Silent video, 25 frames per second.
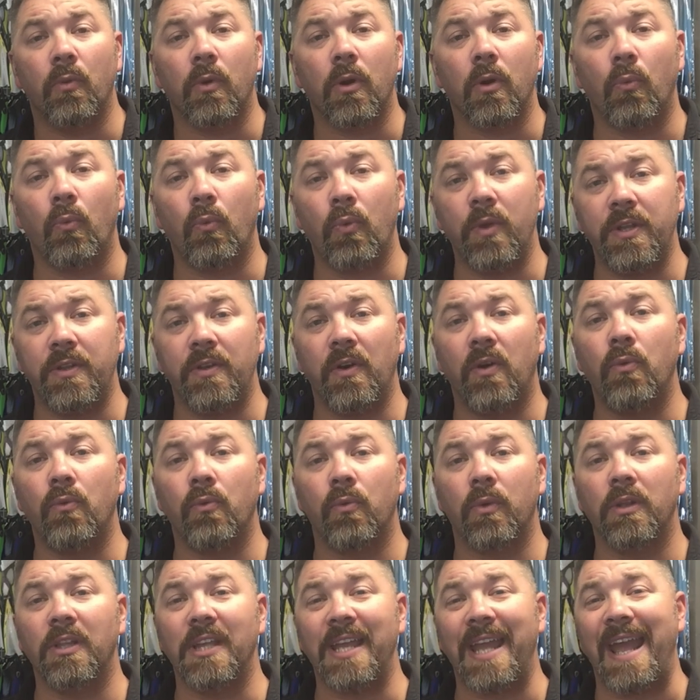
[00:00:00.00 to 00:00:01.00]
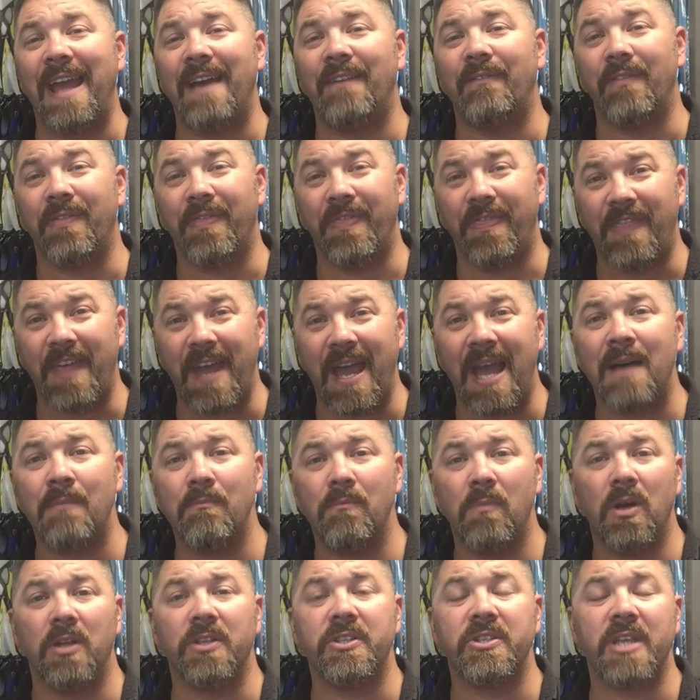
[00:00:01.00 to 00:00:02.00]
to where we don't really have
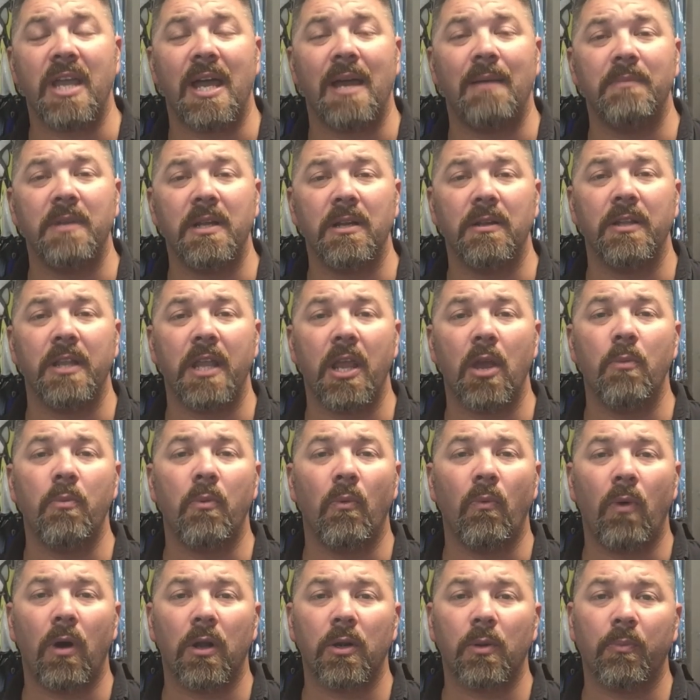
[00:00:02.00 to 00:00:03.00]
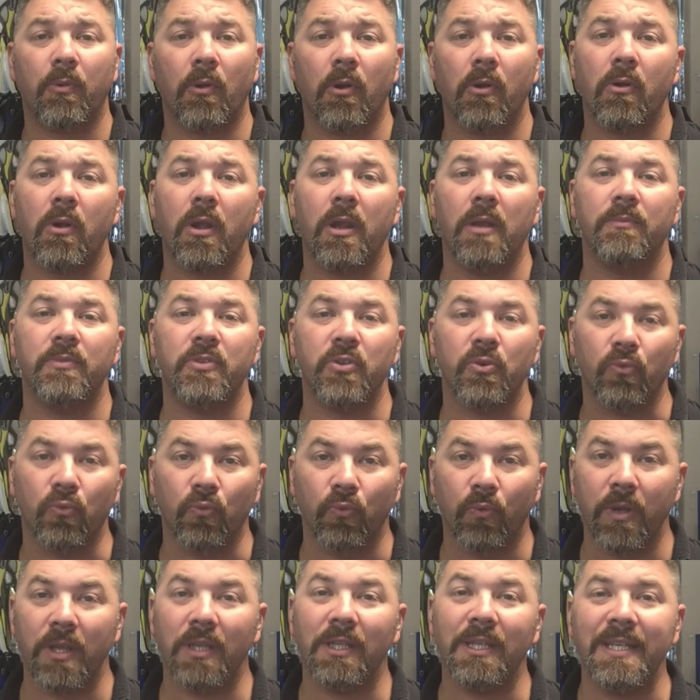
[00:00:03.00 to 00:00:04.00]
that much time during the open water program to
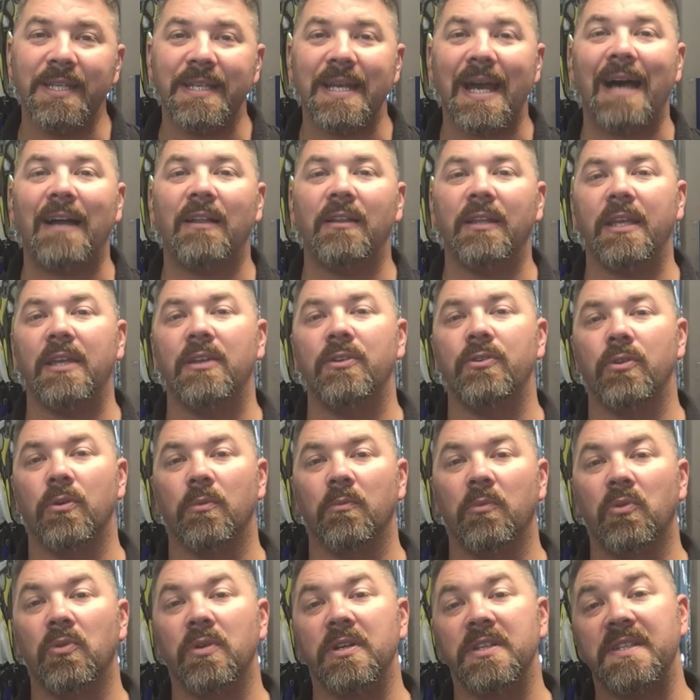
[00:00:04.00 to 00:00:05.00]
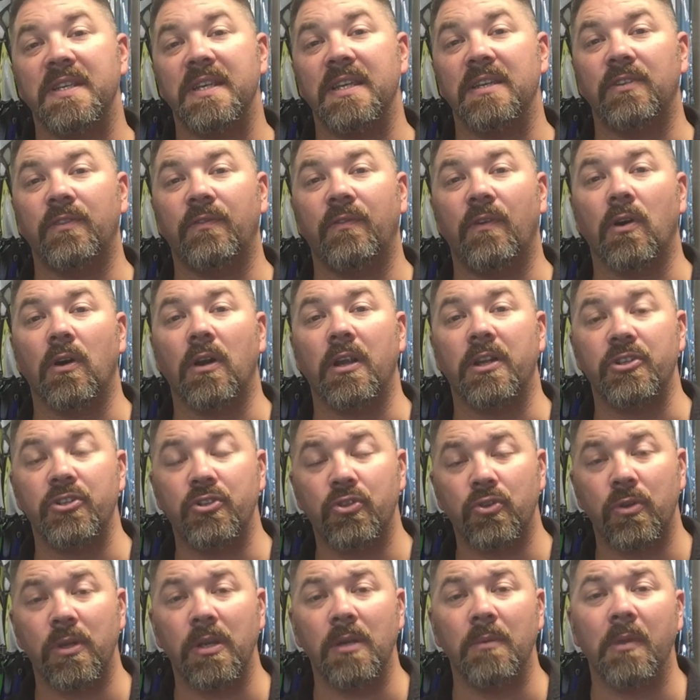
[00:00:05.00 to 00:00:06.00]
really dial in your buoyancy as far as
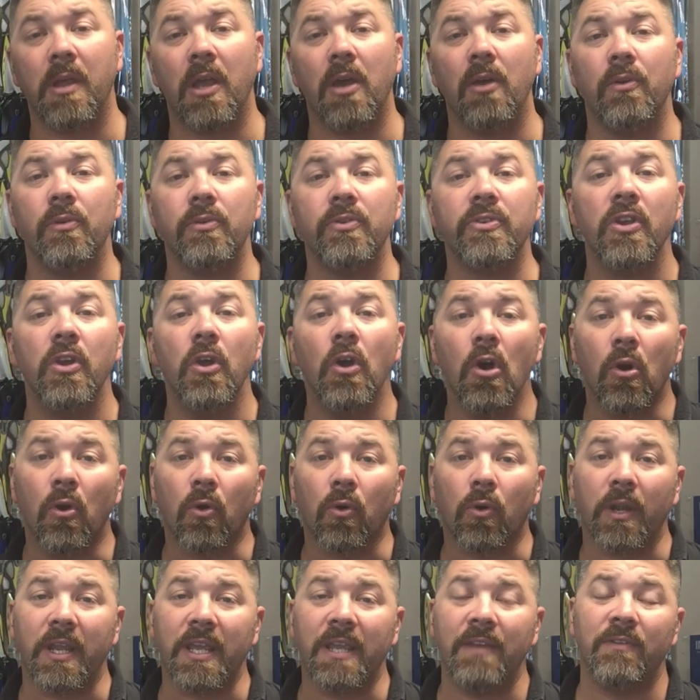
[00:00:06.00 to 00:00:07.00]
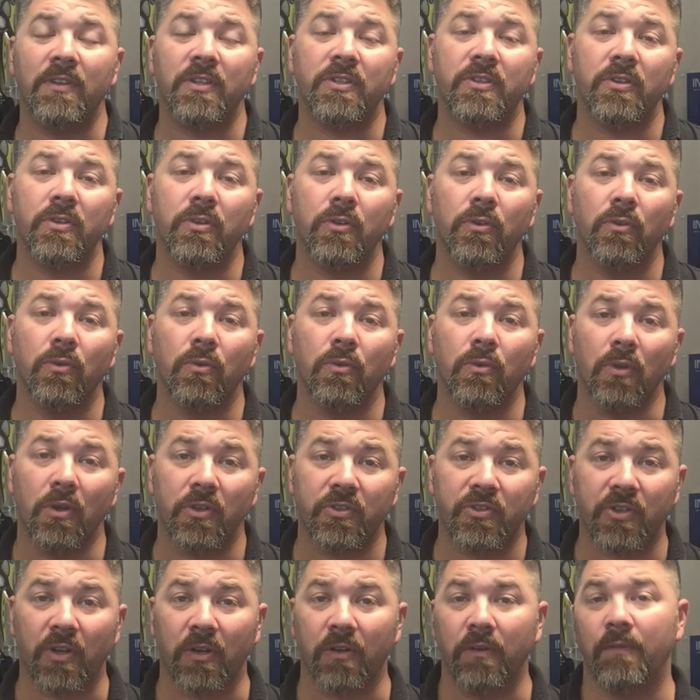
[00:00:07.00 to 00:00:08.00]
trim goes, or even to
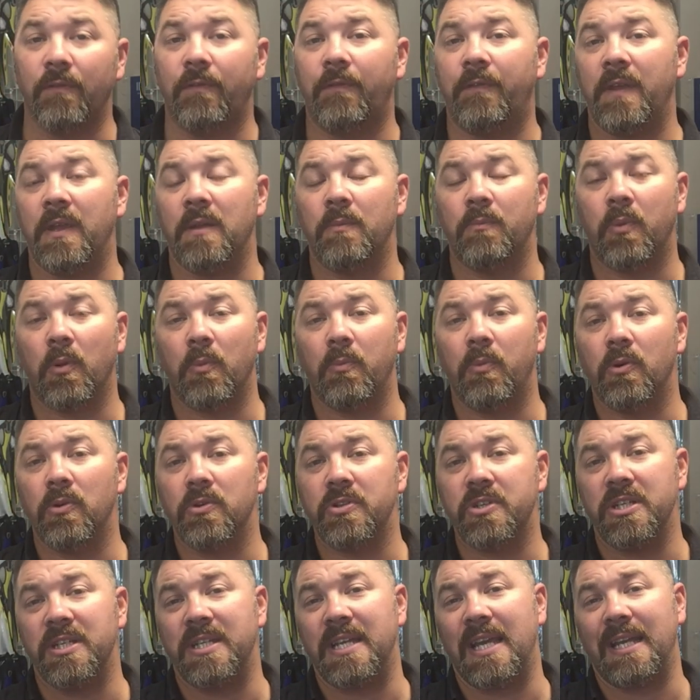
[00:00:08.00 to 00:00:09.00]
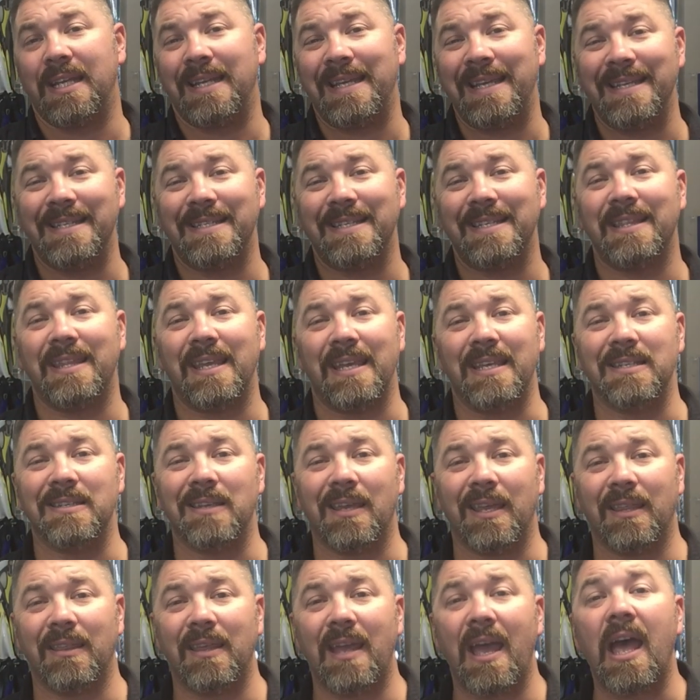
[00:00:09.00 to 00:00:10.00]
do certain fin propulsion techniques and things
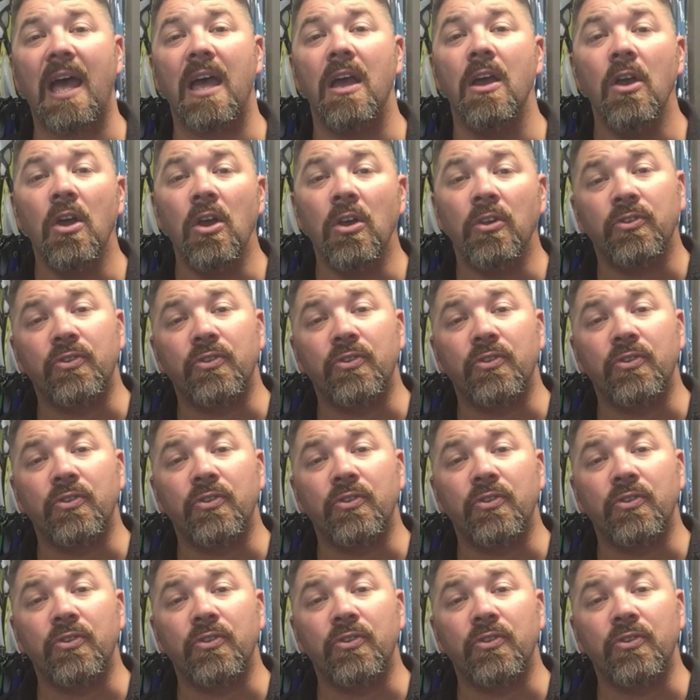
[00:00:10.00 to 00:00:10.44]
like that.